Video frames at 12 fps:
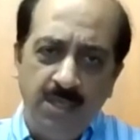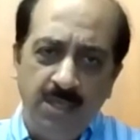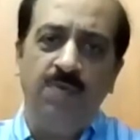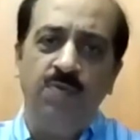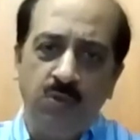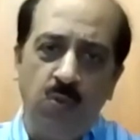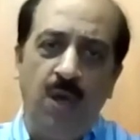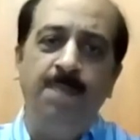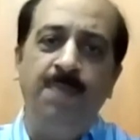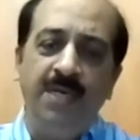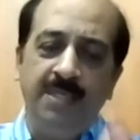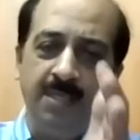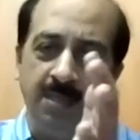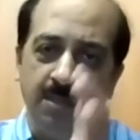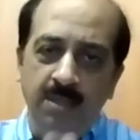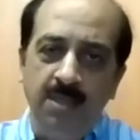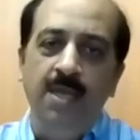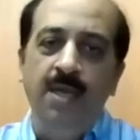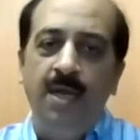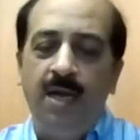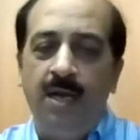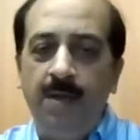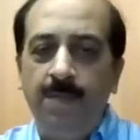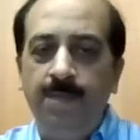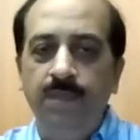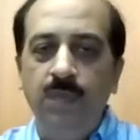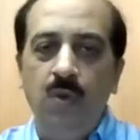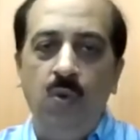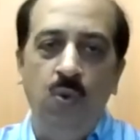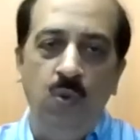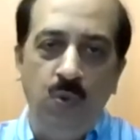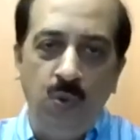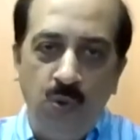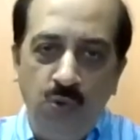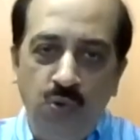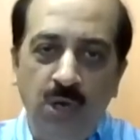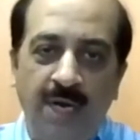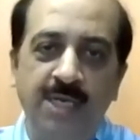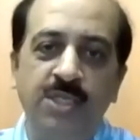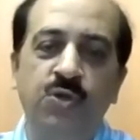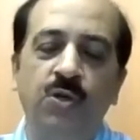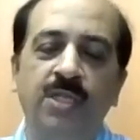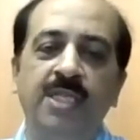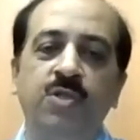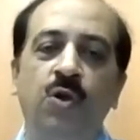So yeah. It was one person who understood this